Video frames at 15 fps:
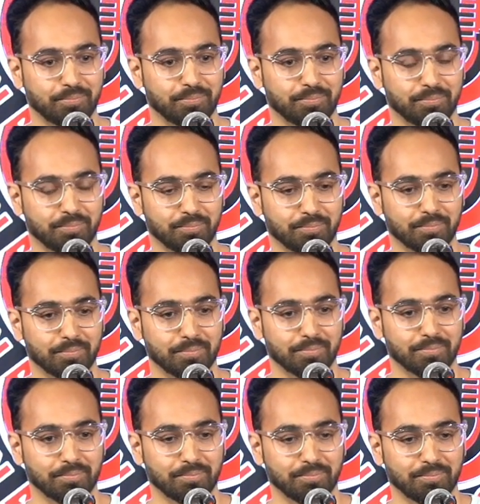
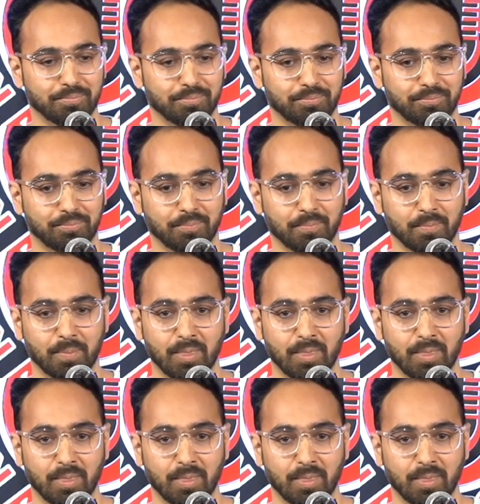No one is speaking in this clip.